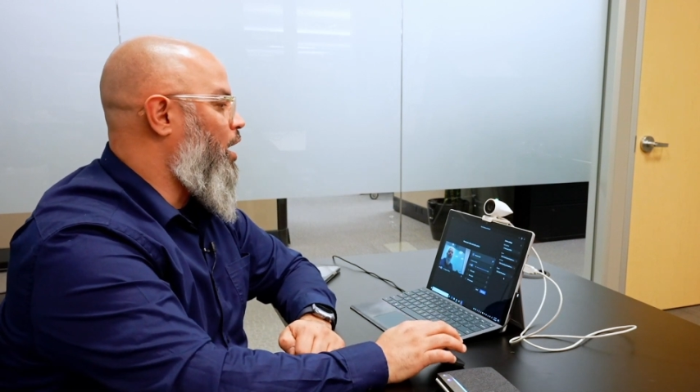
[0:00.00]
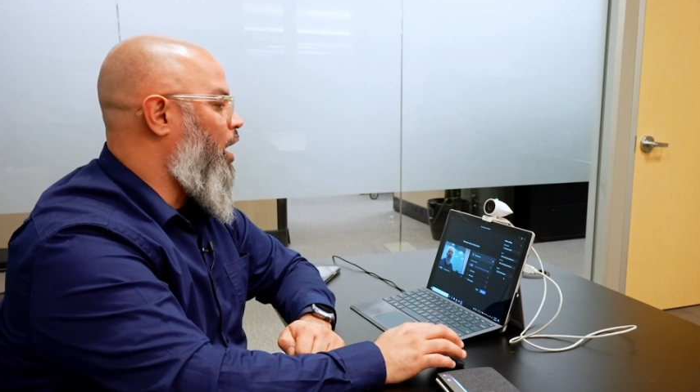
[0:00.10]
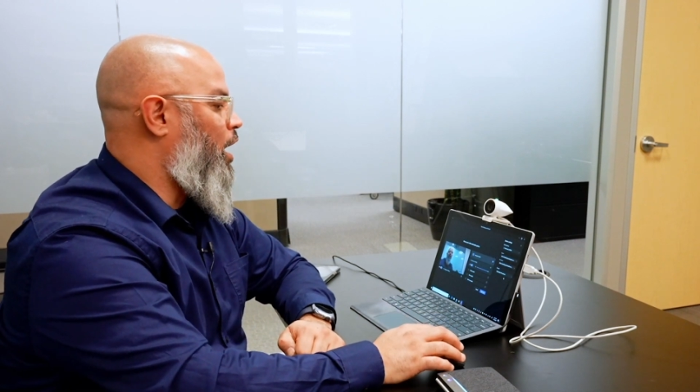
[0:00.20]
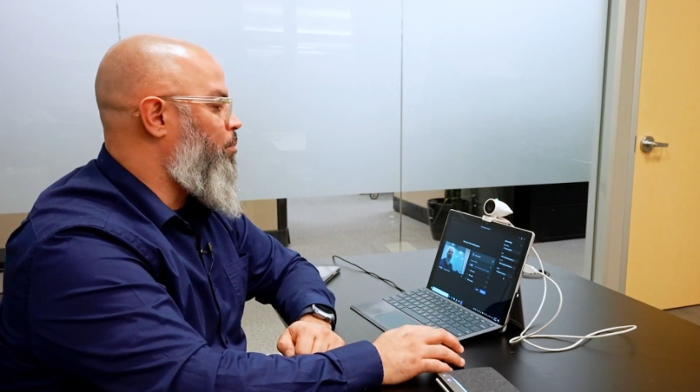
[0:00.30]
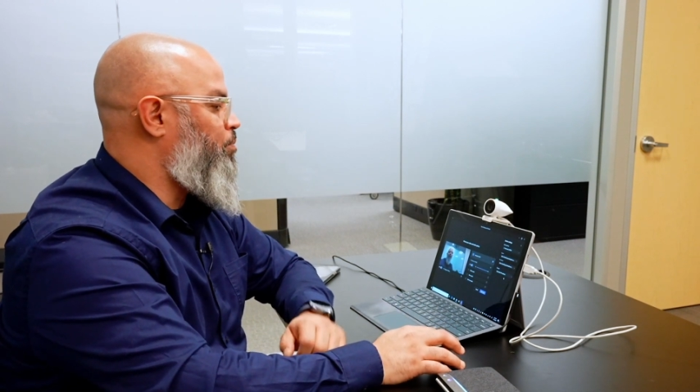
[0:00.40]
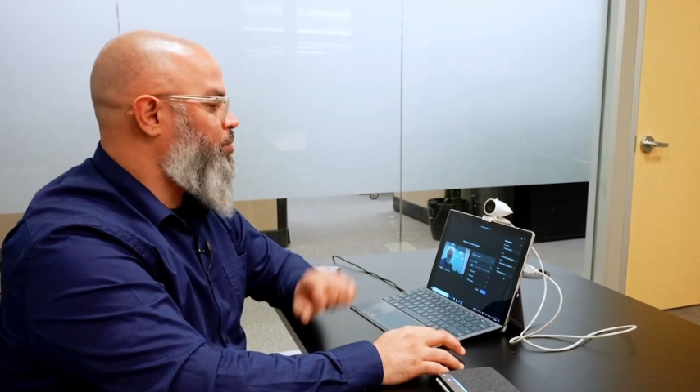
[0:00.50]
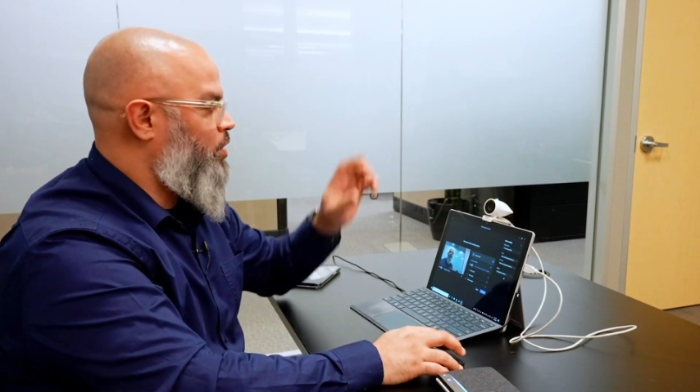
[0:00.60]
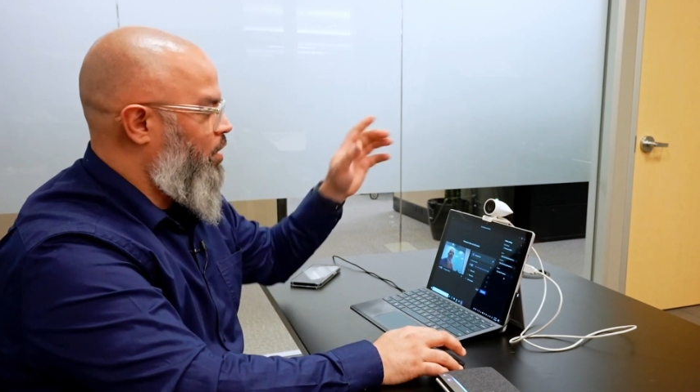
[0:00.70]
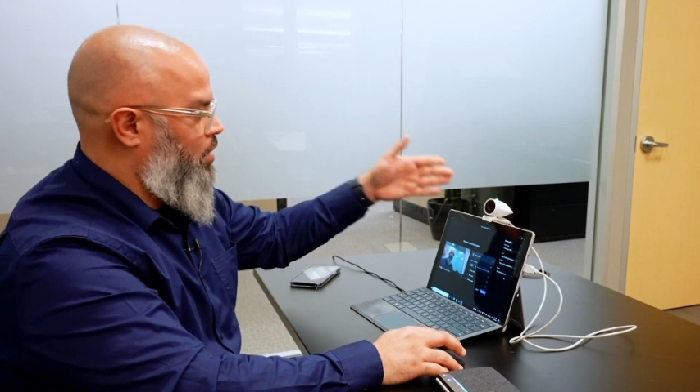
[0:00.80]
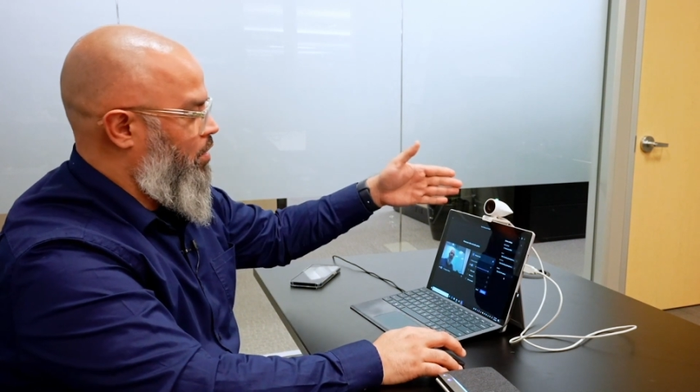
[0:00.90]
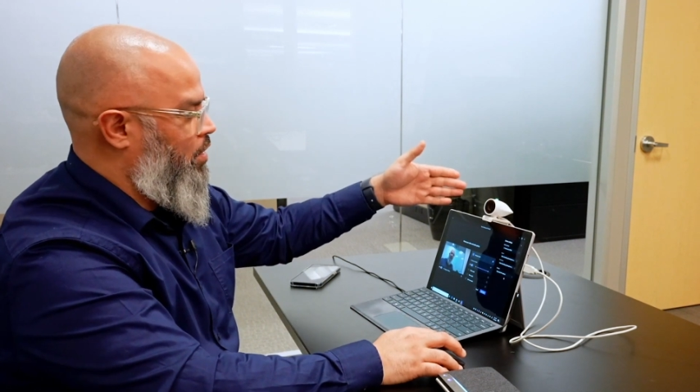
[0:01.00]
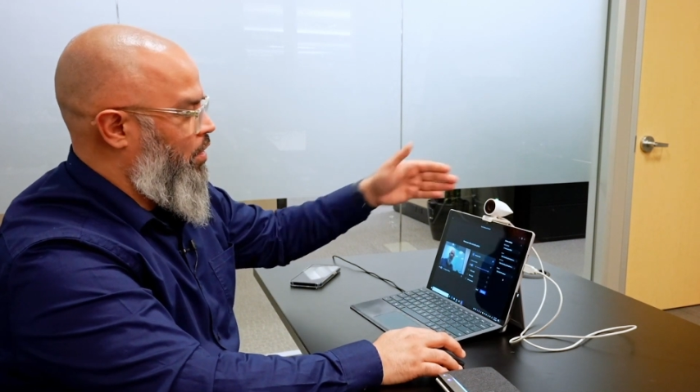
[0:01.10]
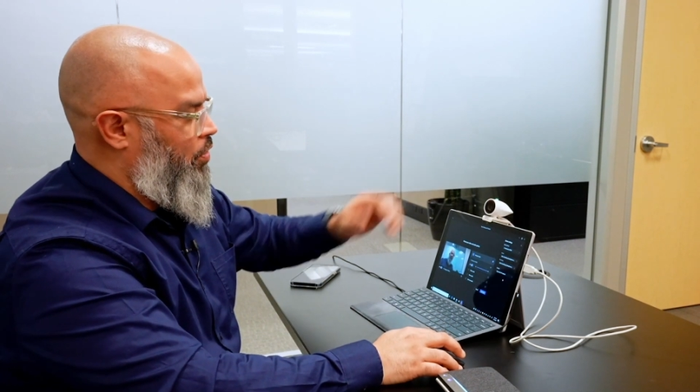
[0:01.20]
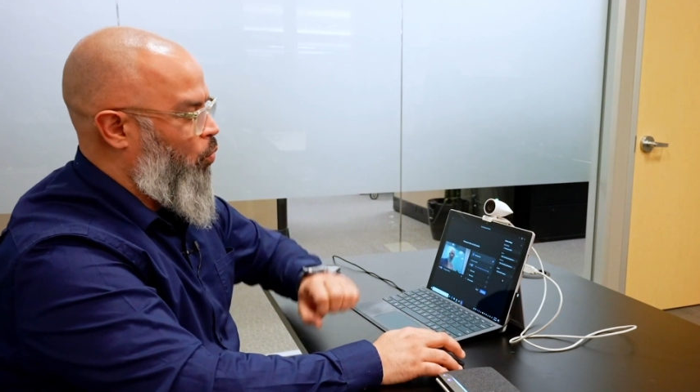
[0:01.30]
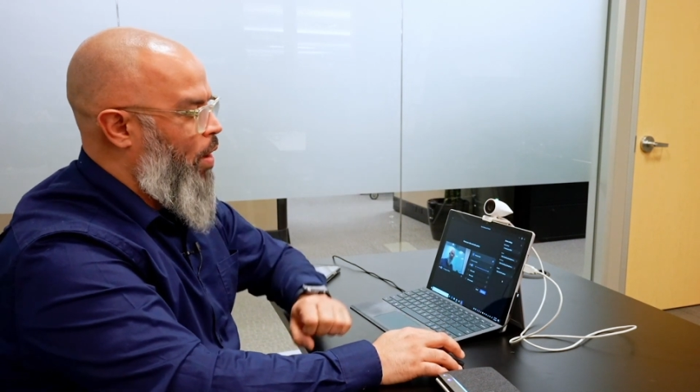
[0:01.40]

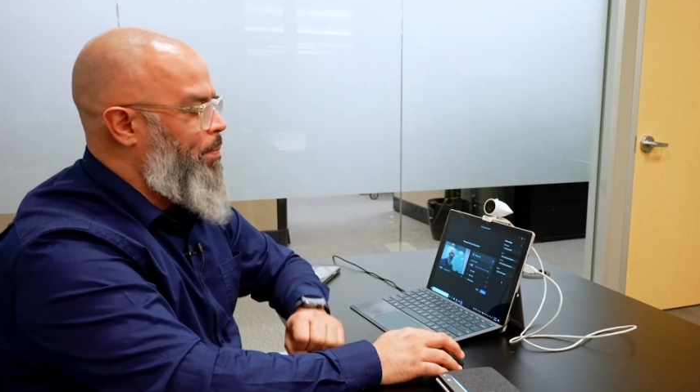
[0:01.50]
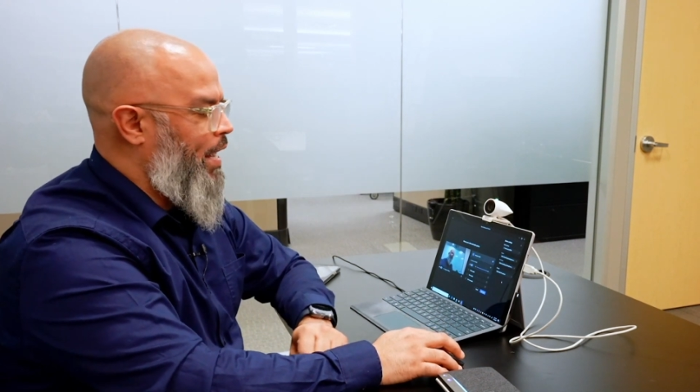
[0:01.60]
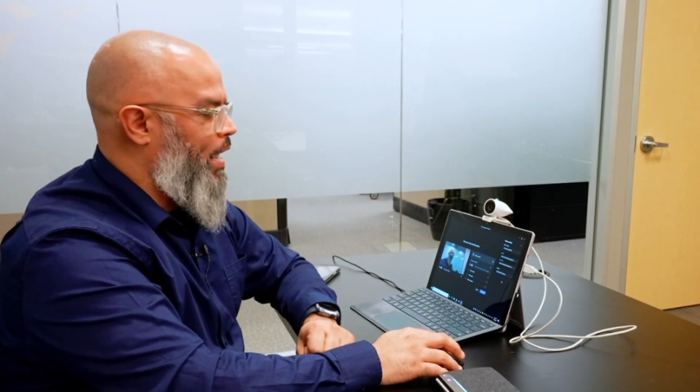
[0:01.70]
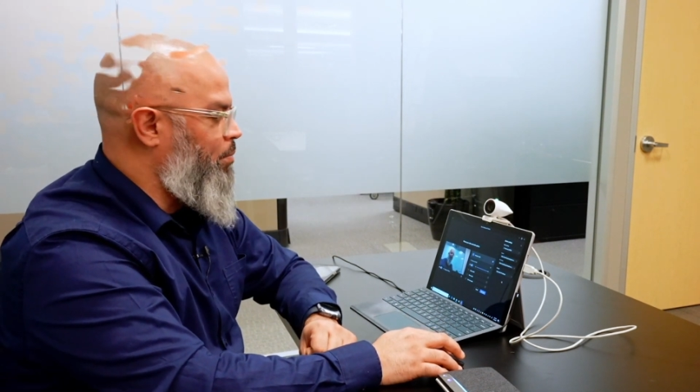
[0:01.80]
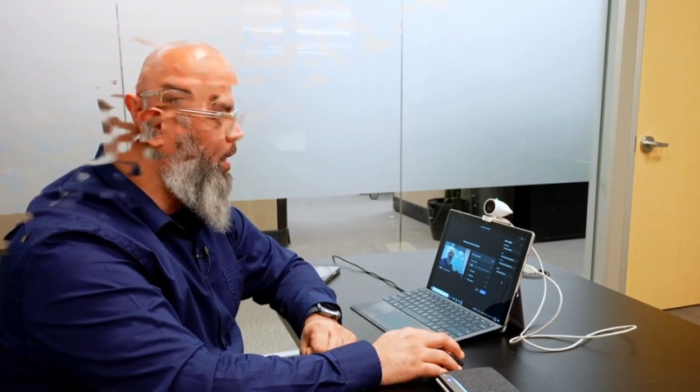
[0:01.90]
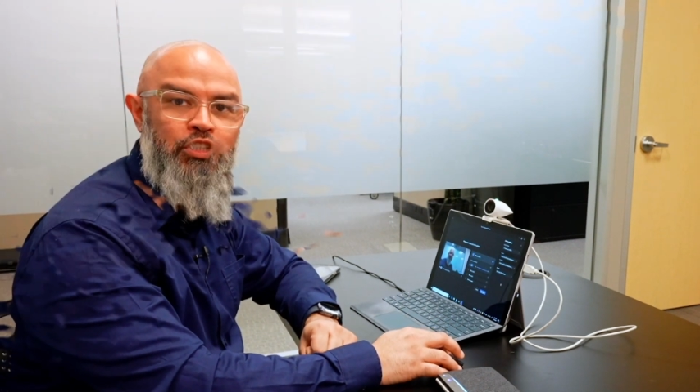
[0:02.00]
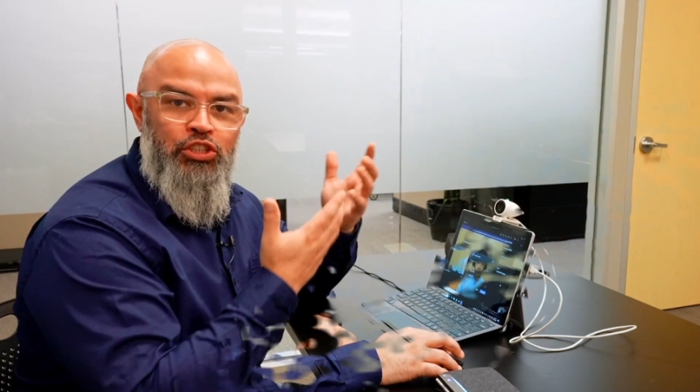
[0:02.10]
webcam.